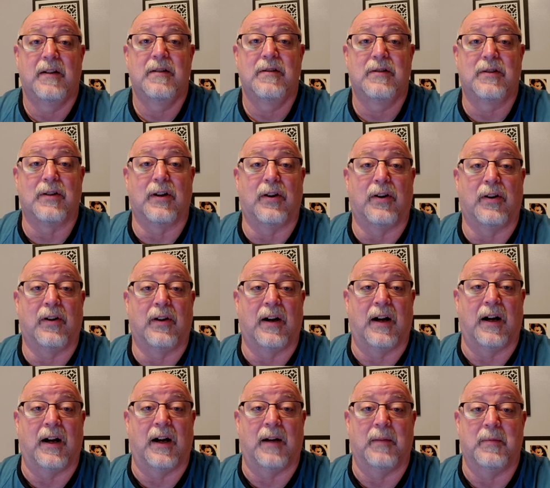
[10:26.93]

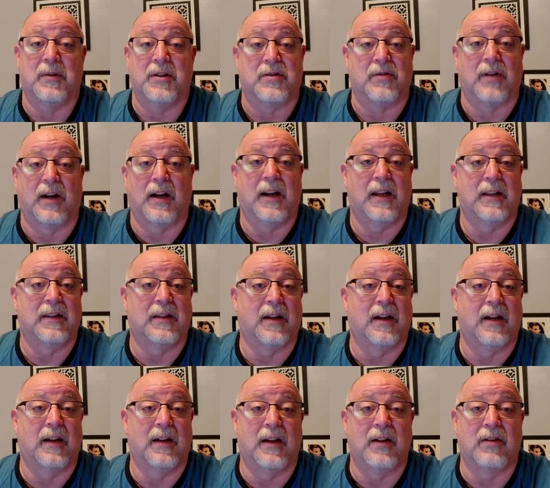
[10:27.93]
So it's right at
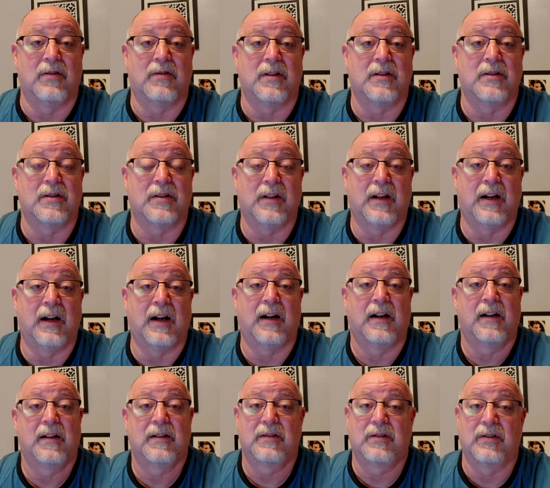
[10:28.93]
the entrance there.